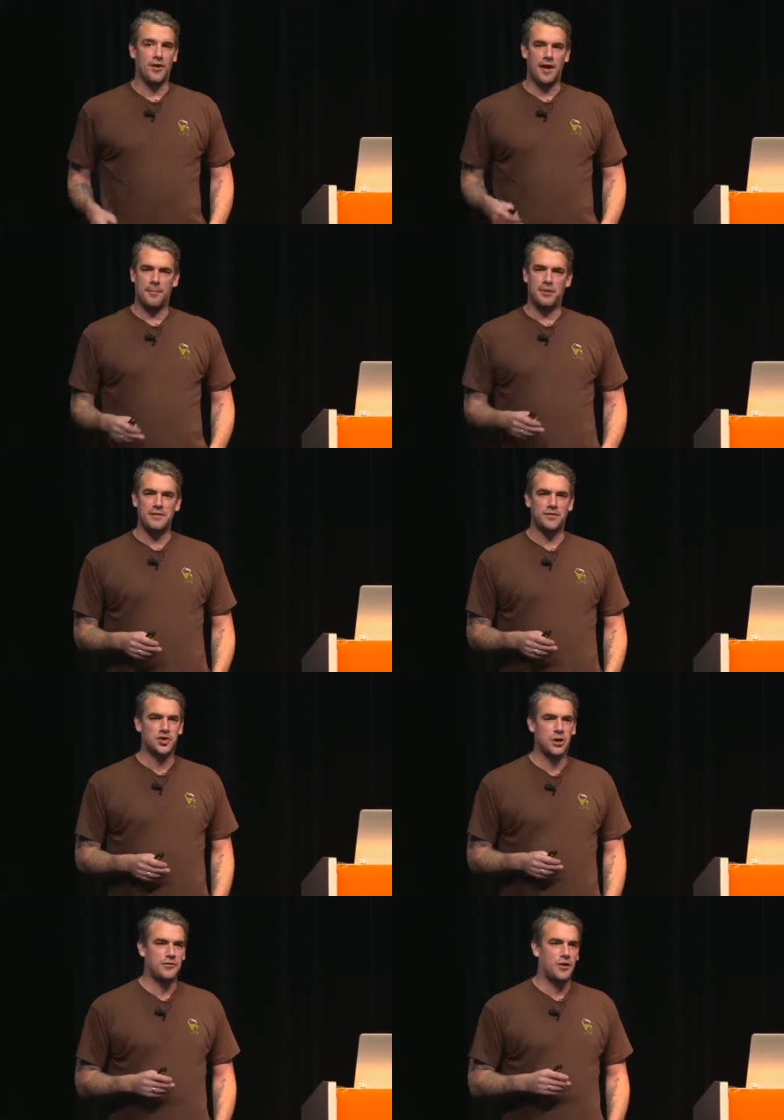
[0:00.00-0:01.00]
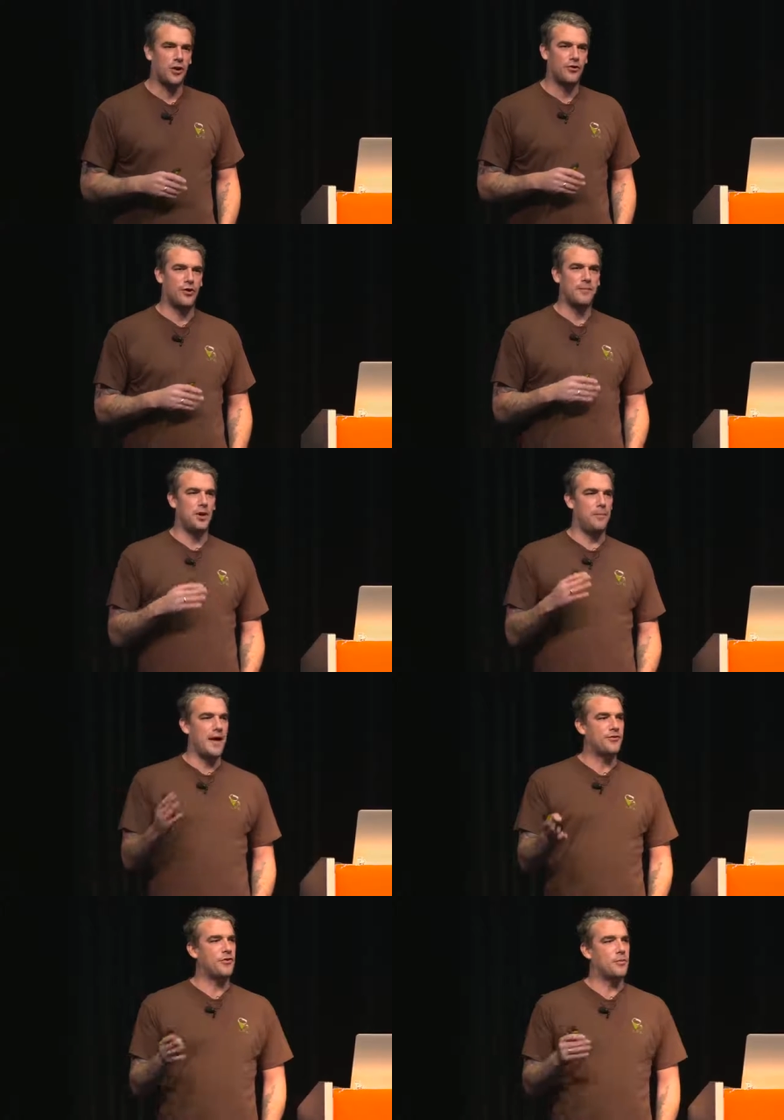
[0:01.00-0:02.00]
it's, I believe the show is called Criminal
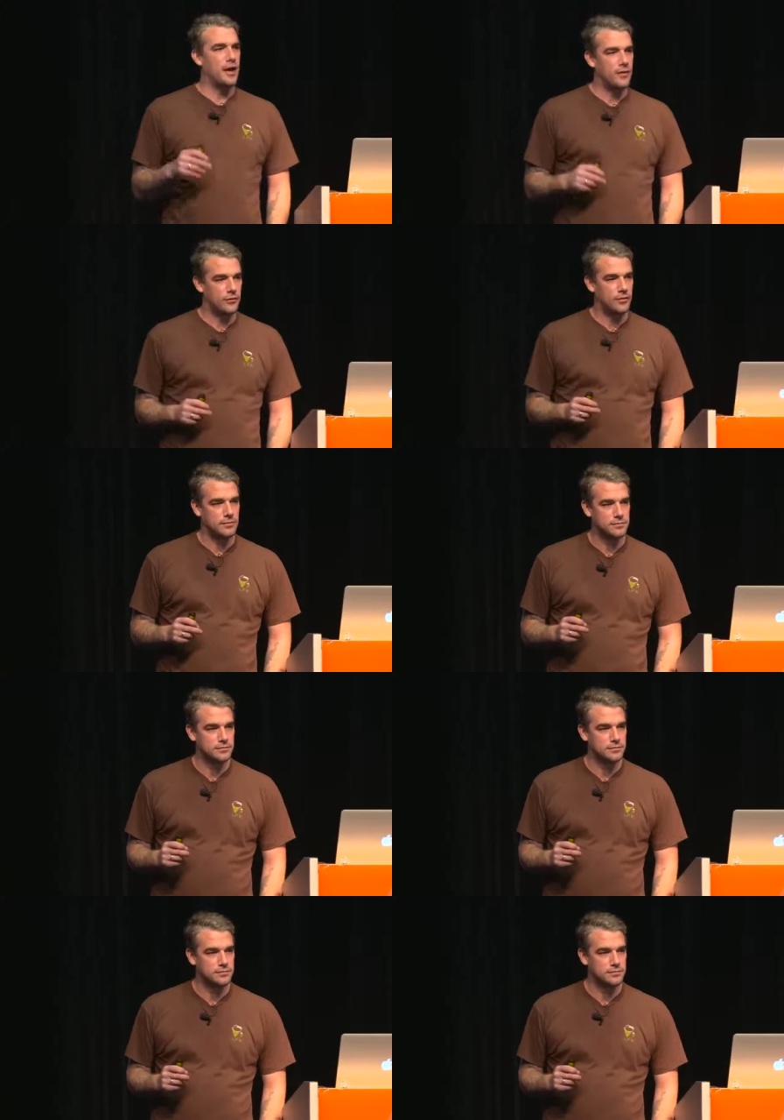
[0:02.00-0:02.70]
Masterminds.